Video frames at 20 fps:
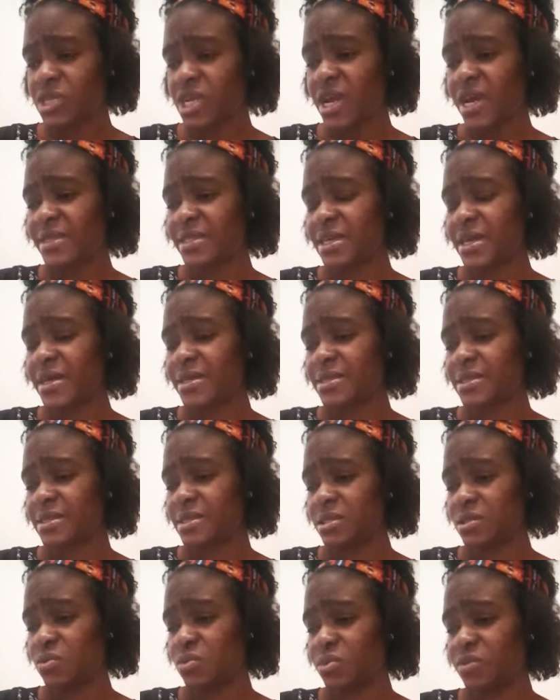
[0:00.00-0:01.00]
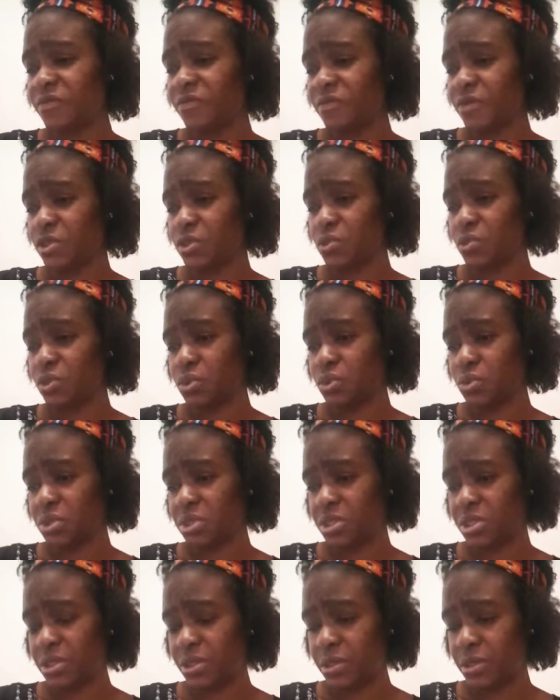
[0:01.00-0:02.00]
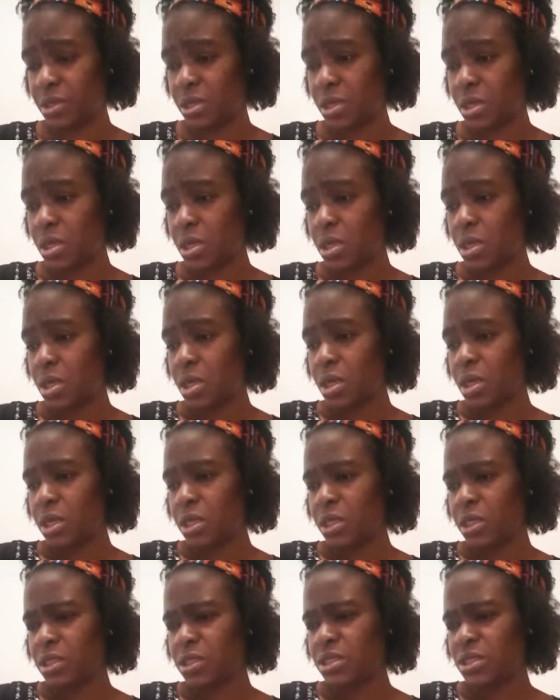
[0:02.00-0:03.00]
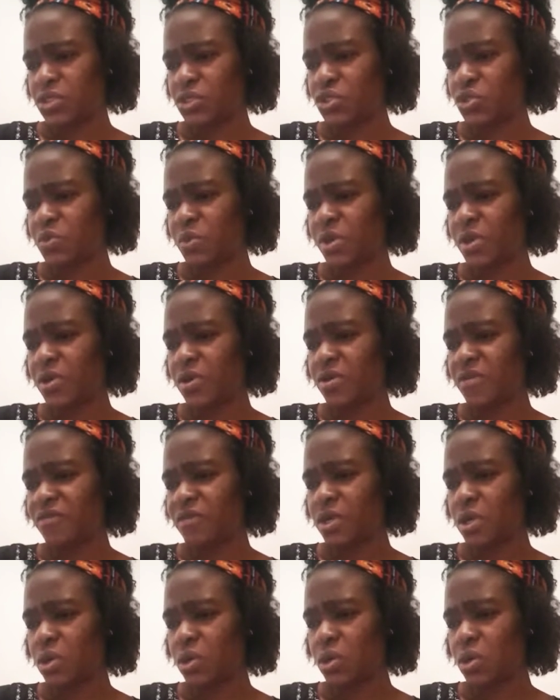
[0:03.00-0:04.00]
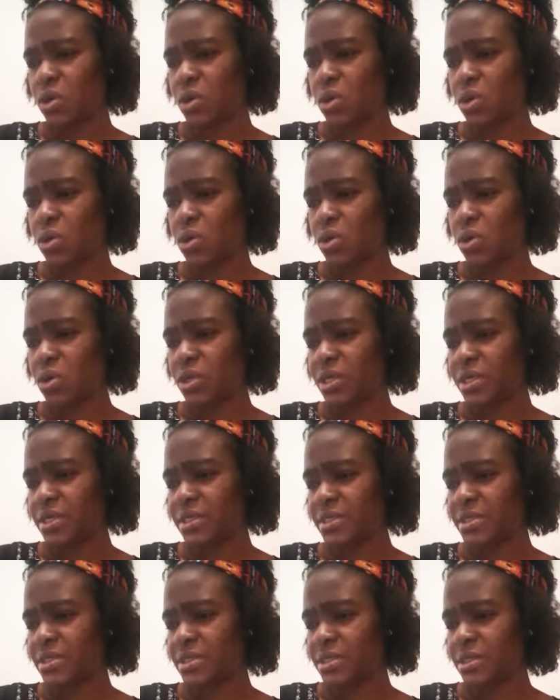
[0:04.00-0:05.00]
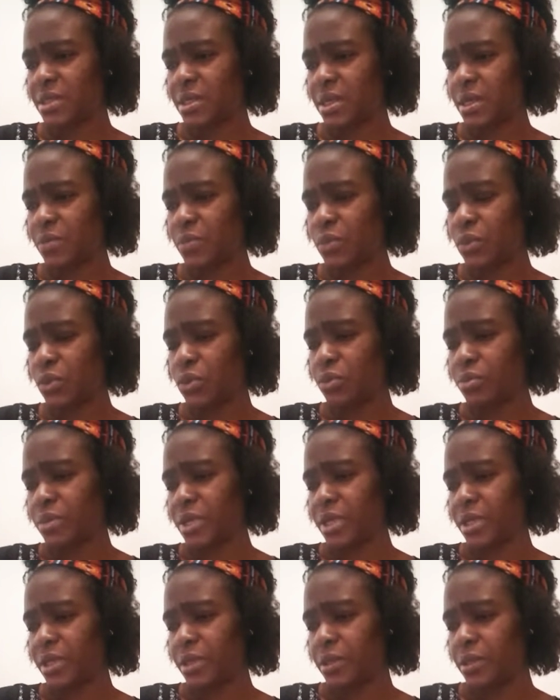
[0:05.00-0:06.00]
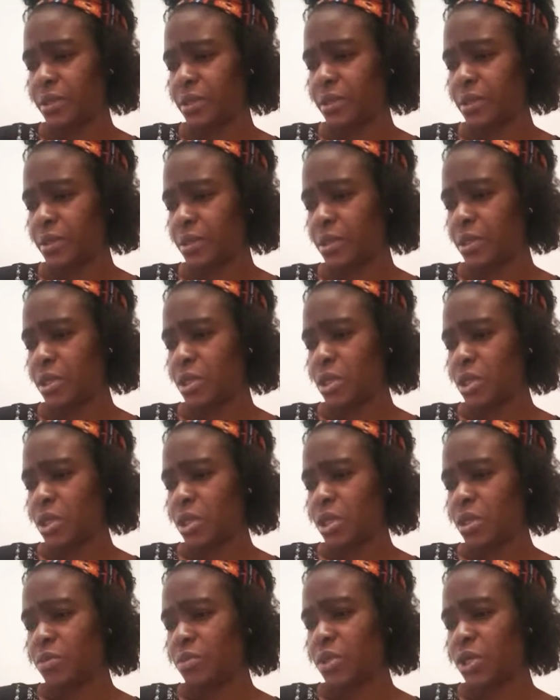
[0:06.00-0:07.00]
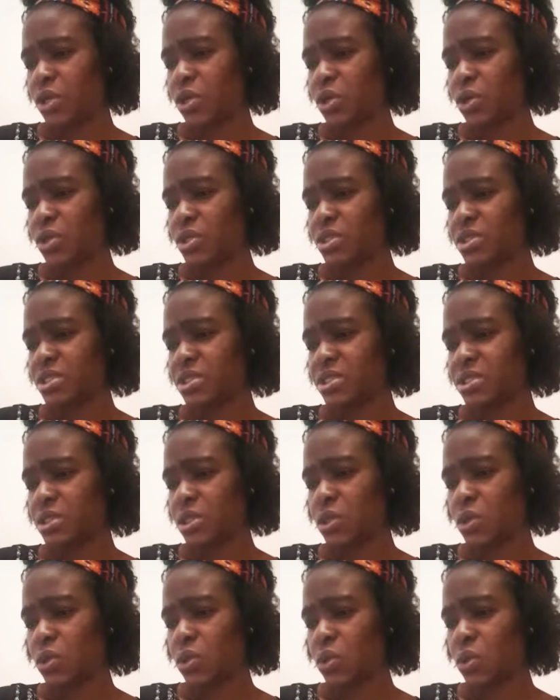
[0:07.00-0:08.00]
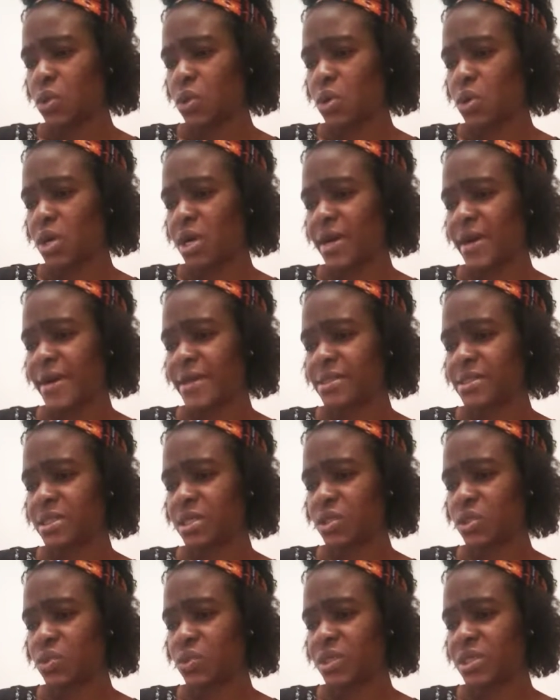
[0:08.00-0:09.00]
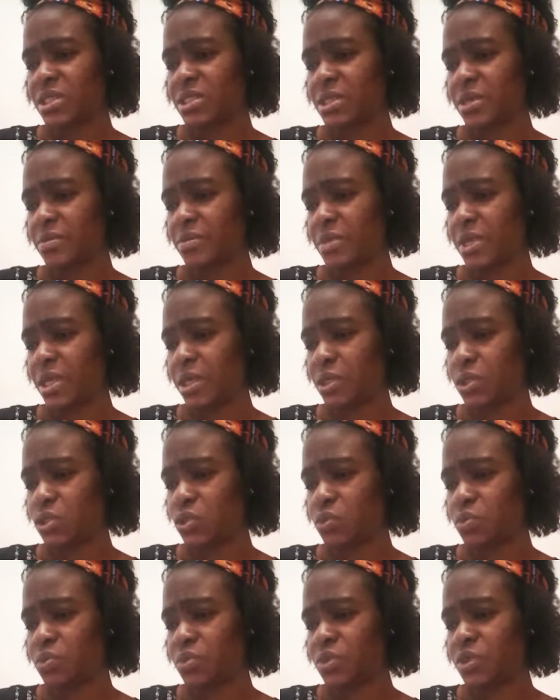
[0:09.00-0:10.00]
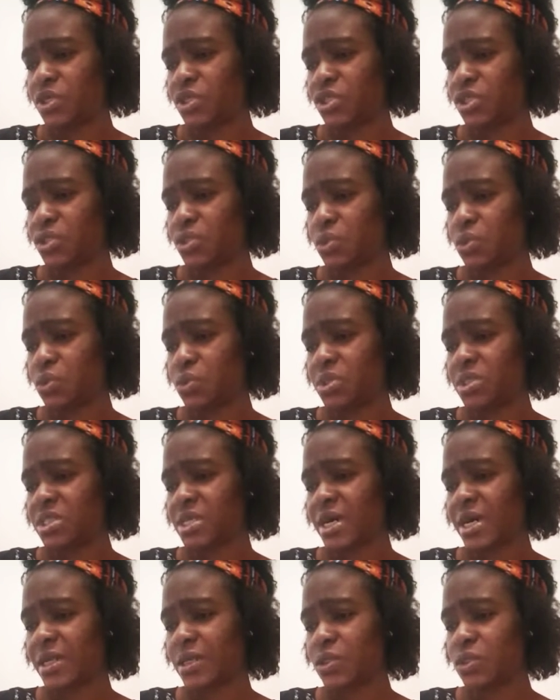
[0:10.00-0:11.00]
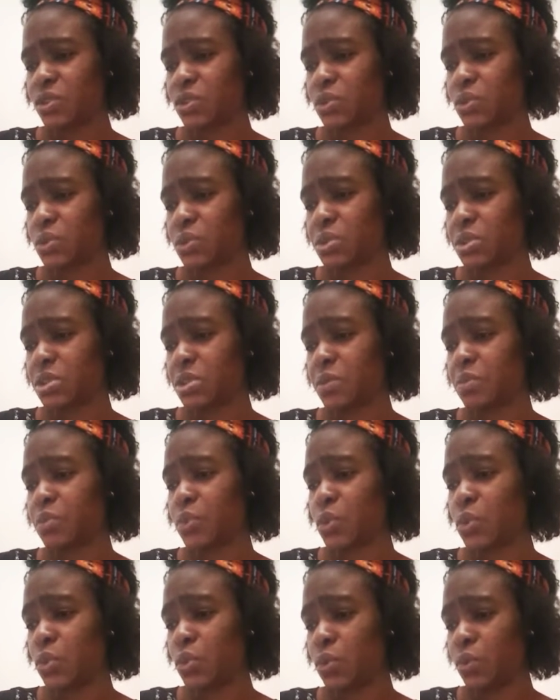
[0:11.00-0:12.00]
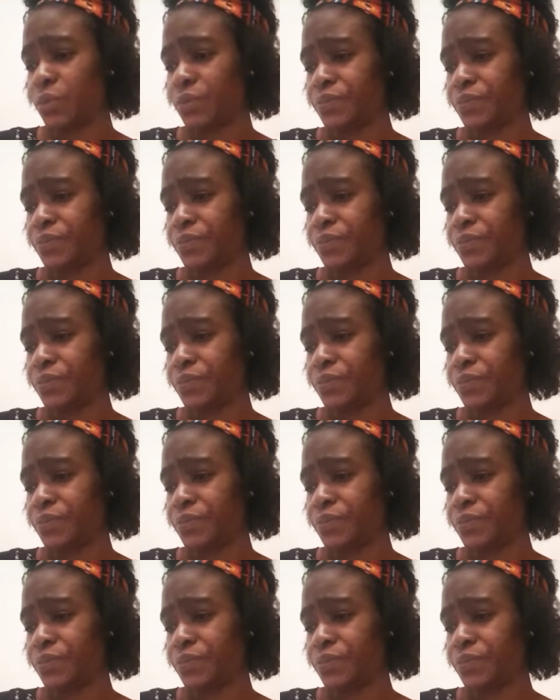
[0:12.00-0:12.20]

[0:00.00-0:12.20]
Isaiah 61, verse 1 to 3. The Spirit of the Lord God is upon me because the Lord has anointed me to preach good tidings to the poor.